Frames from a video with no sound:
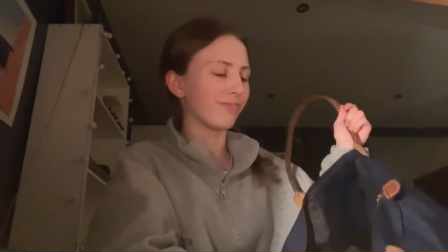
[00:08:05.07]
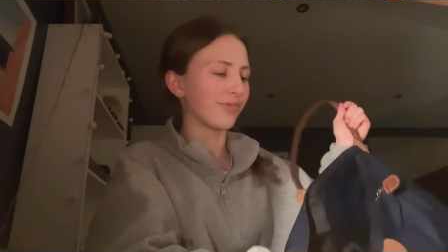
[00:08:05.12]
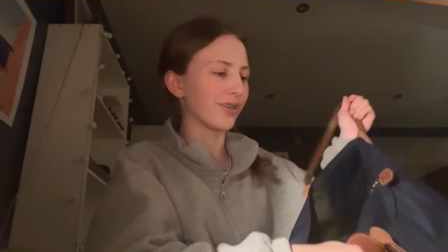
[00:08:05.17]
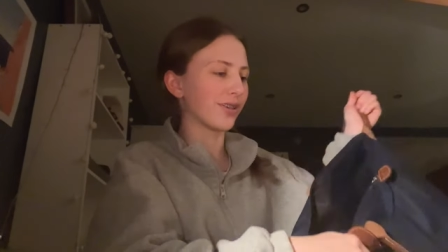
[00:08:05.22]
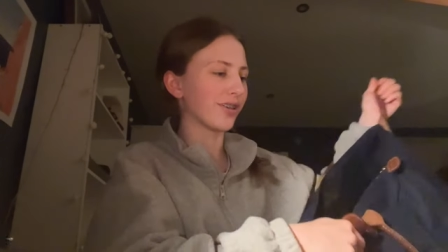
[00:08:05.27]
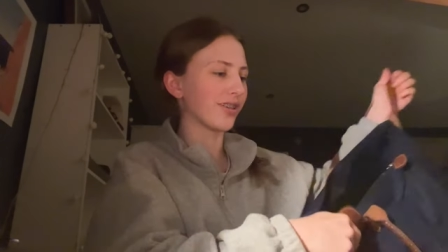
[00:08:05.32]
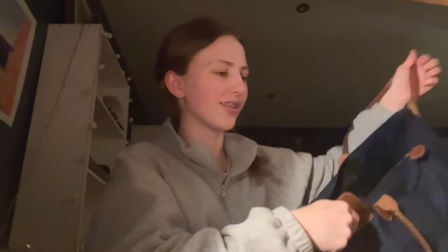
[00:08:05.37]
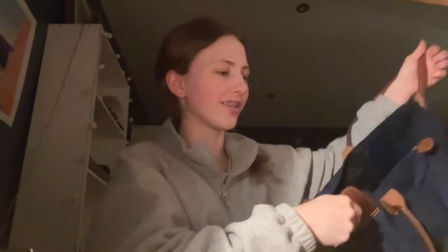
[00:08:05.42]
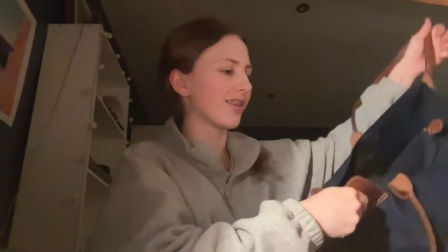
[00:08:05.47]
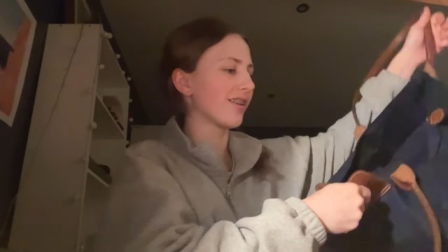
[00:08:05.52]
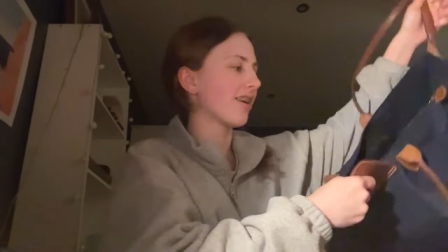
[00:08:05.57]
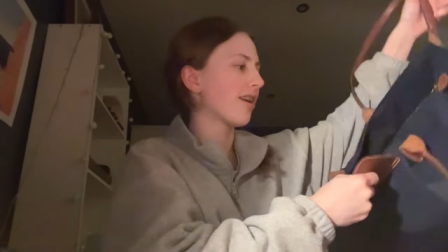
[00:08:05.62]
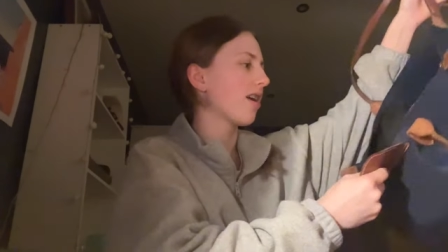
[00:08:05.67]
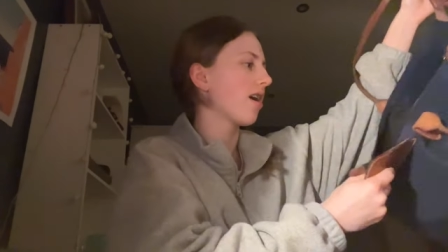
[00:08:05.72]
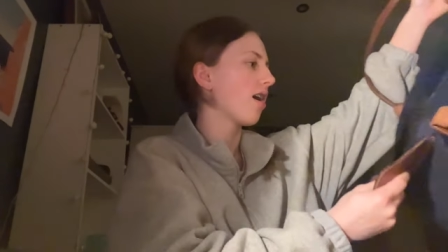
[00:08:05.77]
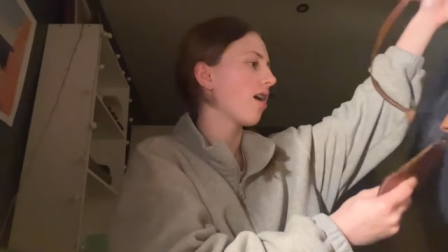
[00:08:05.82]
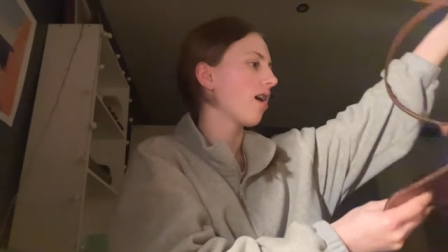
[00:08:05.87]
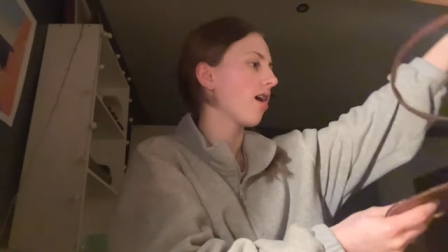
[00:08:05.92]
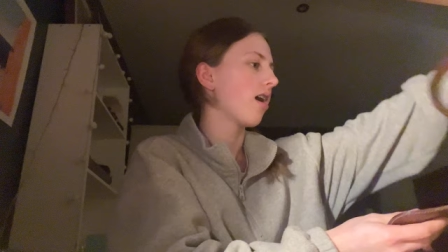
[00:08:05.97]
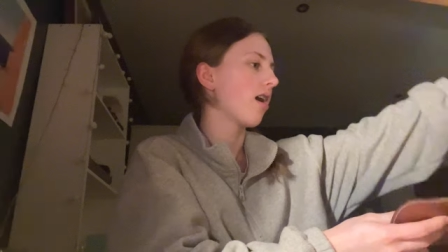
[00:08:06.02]
because
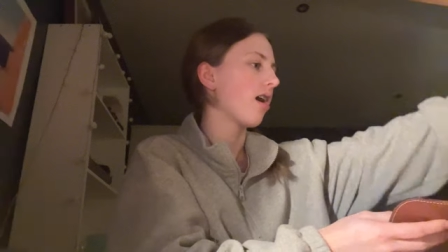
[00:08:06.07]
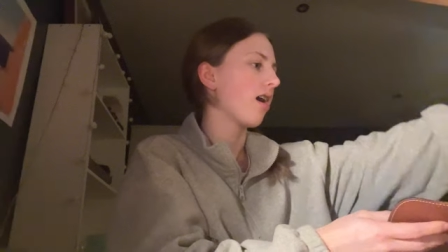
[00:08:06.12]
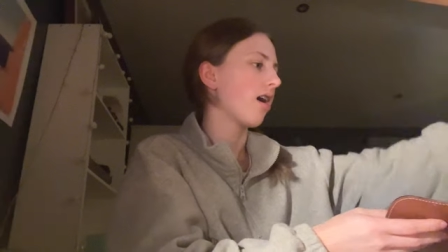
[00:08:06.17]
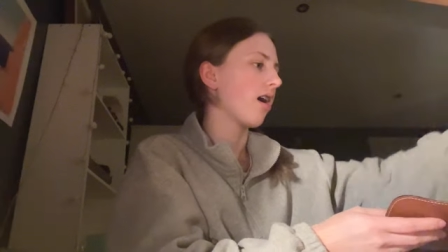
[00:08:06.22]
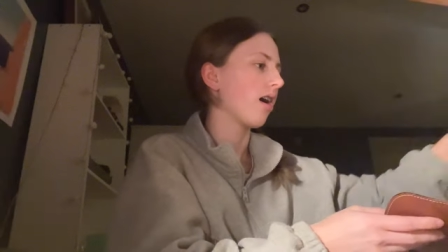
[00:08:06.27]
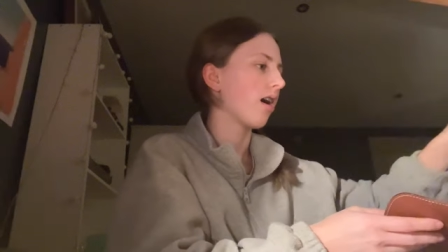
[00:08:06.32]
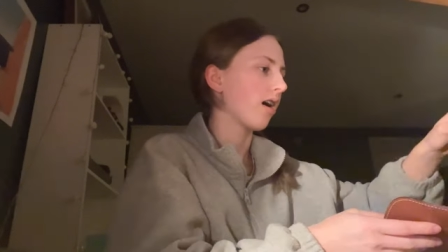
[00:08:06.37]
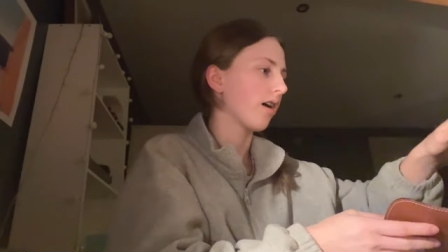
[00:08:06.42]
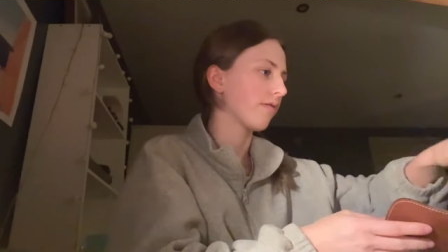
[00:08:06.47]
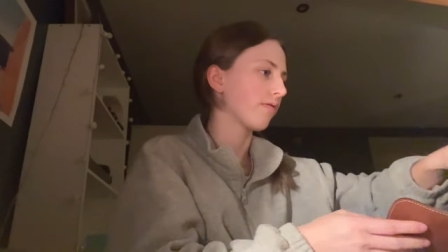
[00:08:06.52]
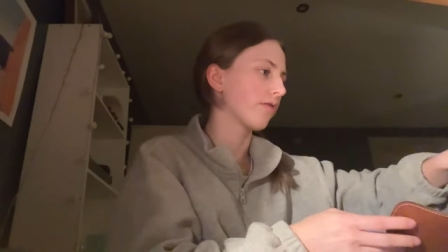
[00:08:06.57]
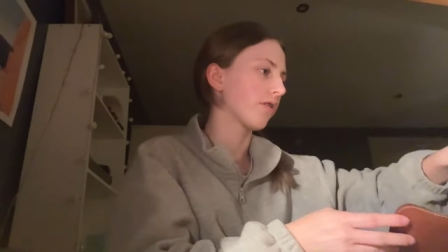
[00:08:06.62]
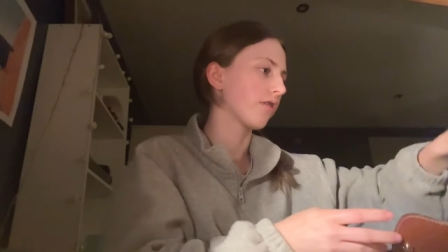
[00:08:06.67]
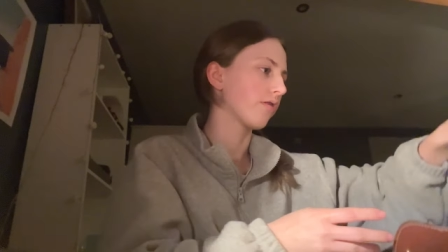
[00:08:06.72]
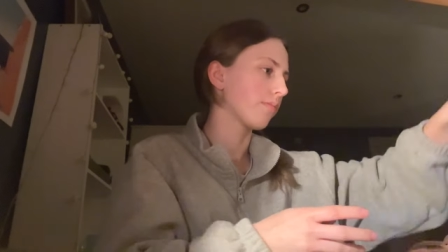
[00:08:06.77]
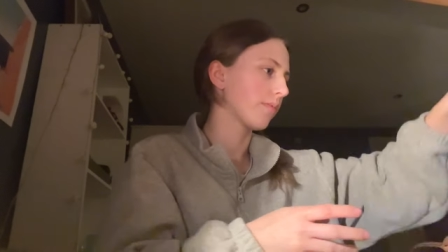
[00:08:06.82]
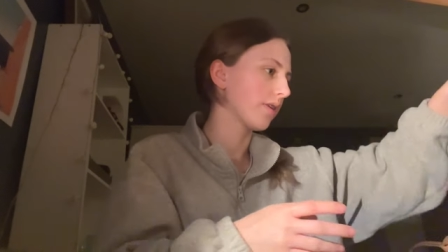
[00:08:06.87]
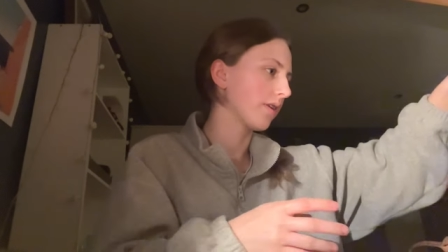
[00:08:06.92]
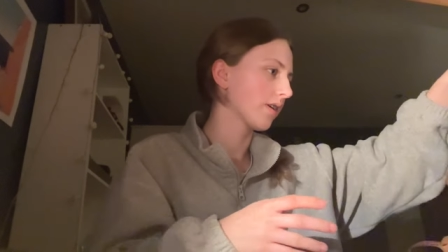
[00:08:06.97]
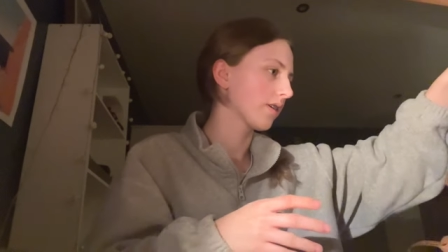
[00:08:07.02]
I've kind of
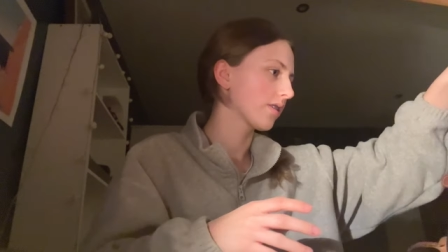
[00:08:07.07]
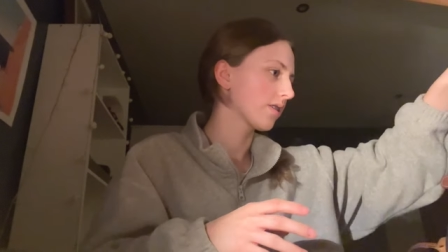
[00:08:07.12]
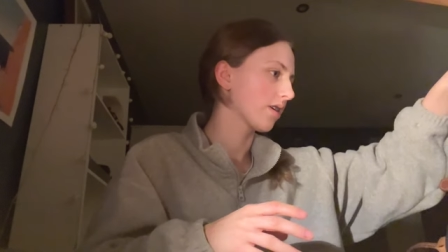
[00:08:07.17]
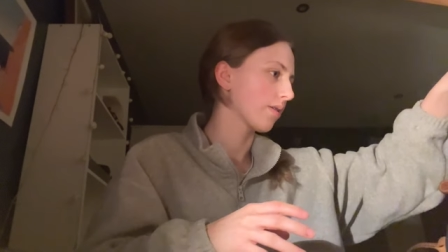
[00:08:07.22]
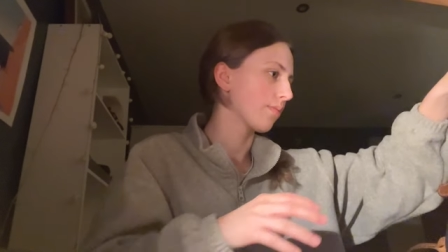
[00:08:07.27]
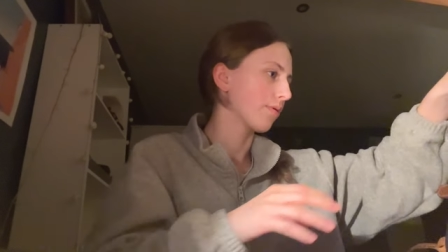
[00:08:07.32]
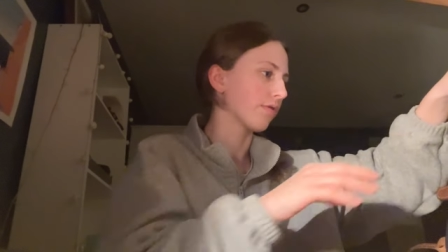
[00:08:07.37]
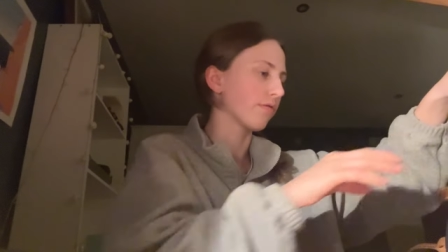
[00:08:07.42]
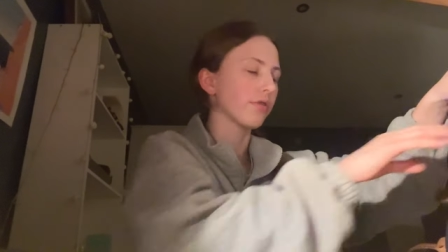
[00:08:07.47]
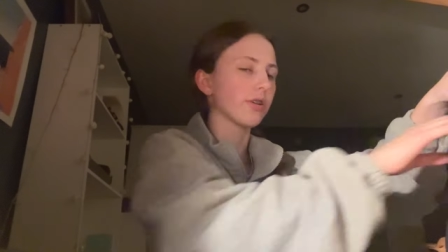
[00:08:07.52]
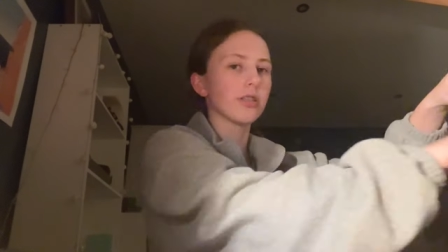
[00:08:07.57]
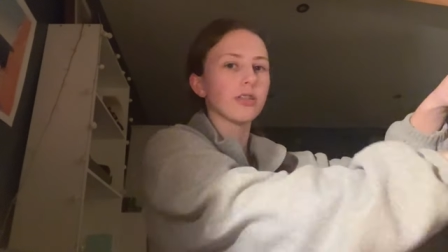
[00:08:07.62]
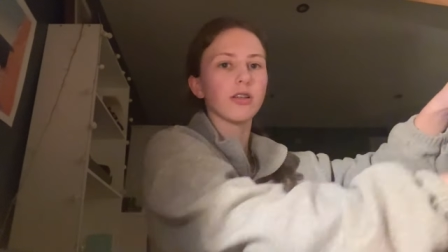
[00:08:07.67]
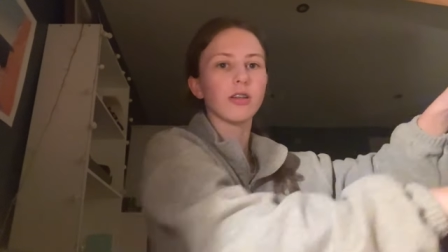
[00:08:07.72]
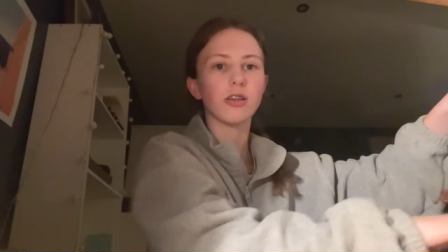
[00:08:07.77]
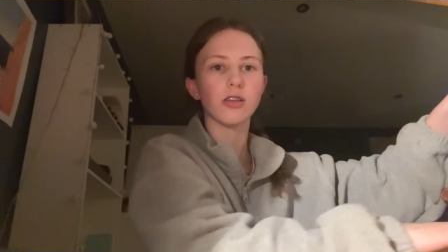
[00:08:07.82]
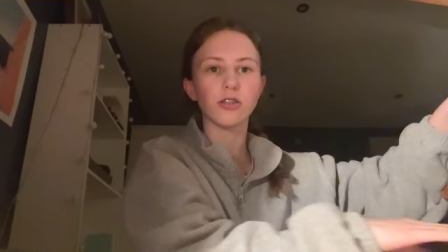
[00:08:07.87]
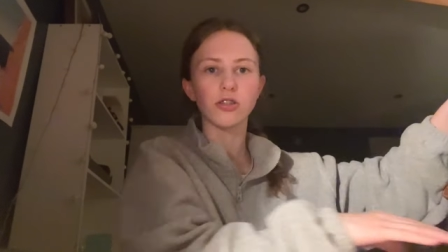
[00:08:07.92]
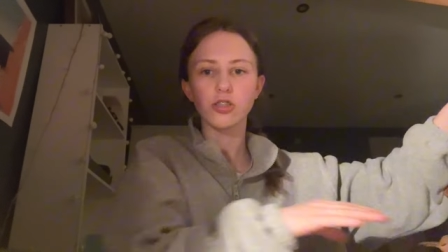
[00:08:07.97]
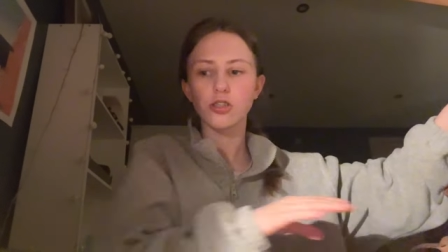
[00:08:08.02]
been like skipping
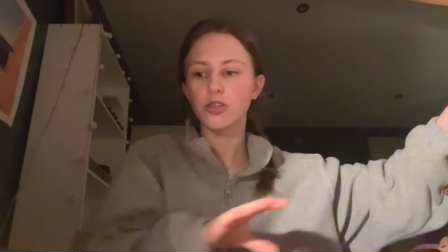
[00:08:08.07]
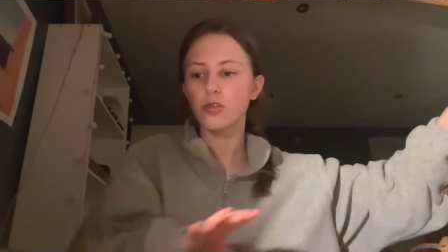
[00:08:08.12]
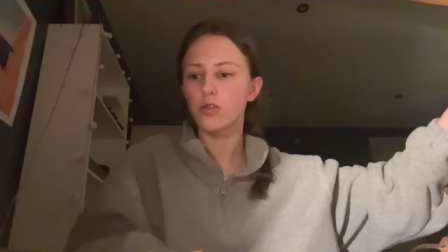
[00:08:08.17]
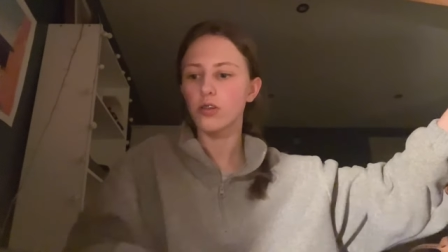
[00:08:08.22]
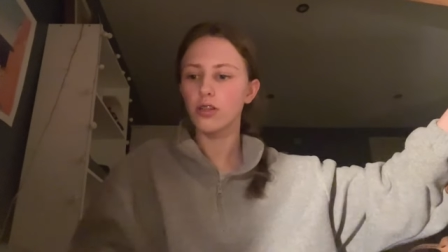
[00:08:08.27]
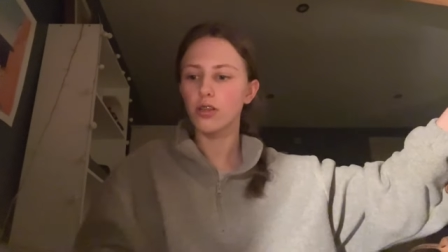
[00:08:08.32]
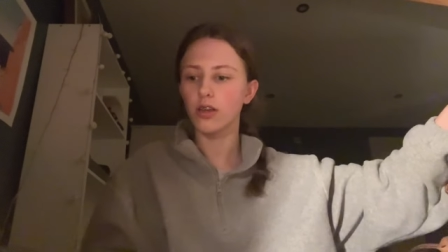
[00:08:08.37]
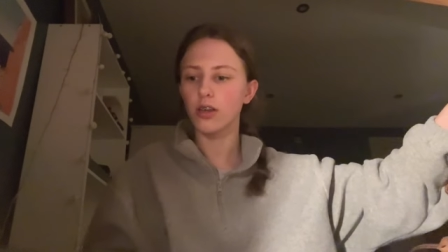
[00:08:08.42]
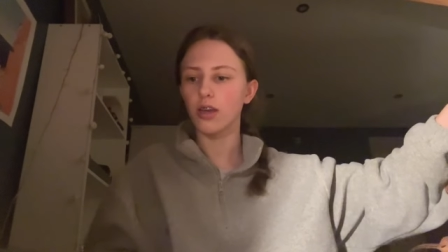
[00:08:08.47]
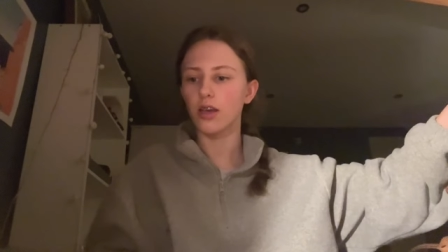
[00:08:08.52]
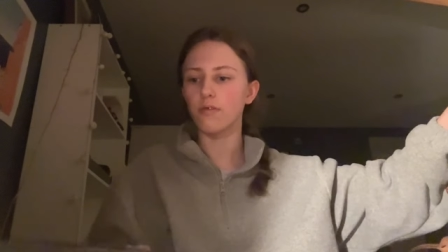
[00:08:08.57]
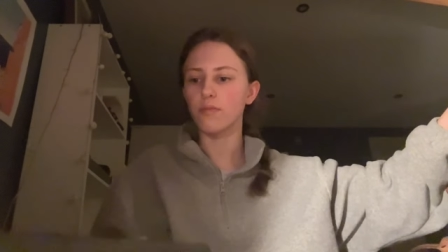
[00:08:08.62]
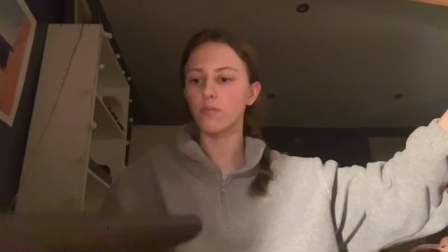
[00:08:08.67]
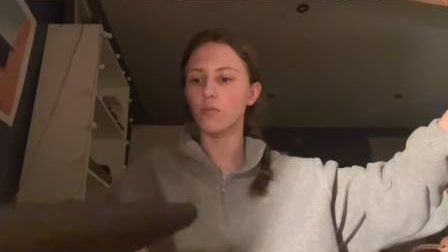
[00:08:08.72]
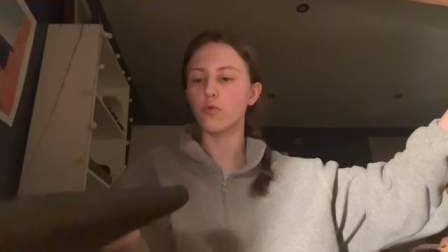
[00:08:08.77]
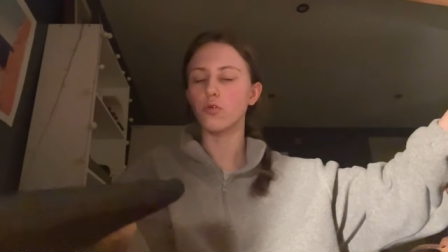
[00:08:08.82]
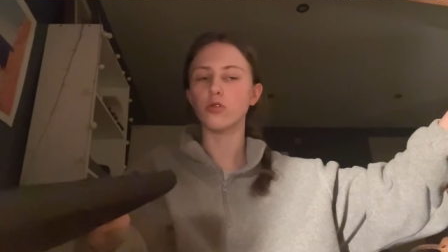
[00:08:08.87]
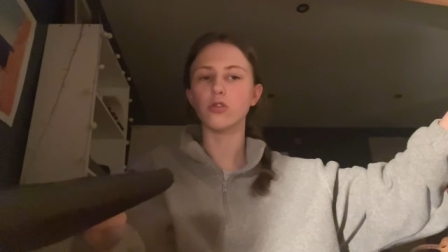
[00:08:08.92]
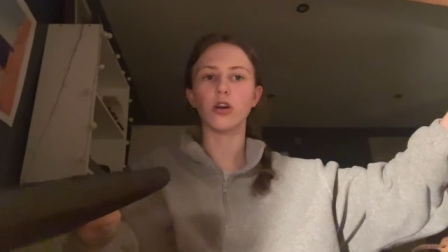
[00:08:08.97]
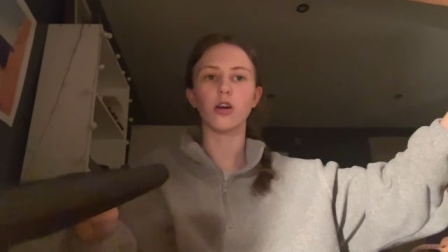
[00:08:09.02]
recently just so that I have
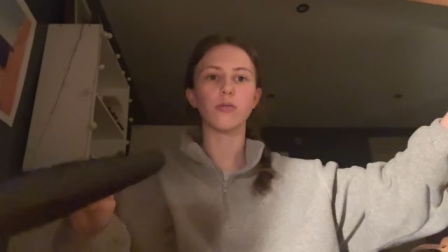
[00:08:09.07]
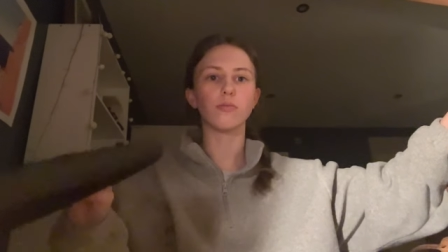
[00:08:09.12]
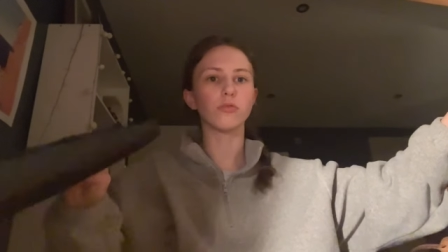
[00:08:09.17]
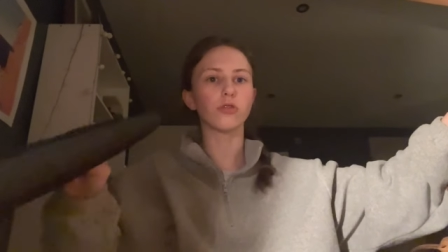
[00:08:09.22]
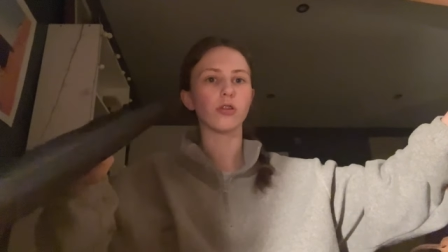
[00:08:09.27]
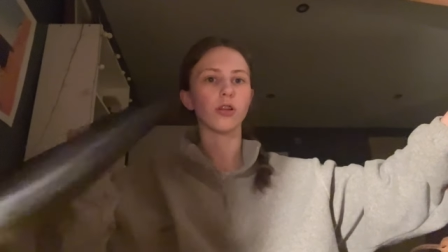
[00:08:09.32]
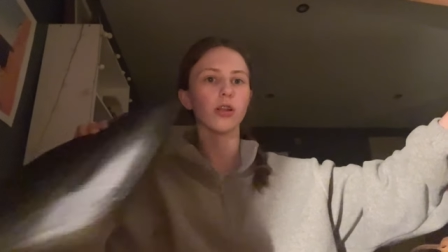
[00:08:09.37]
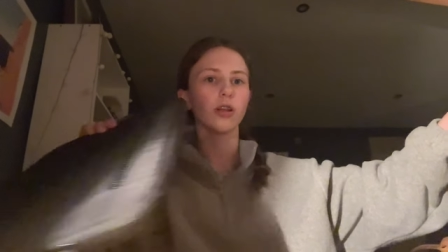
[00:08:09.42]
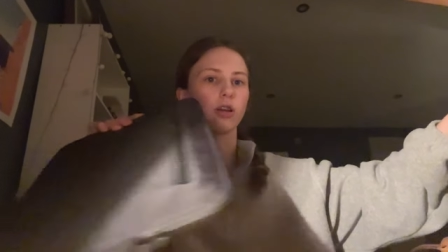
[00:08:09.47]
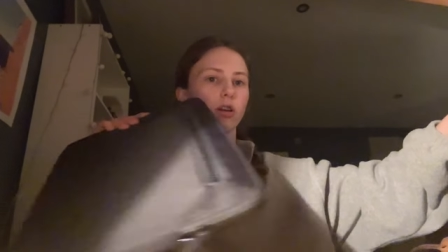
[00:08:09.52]
more time to like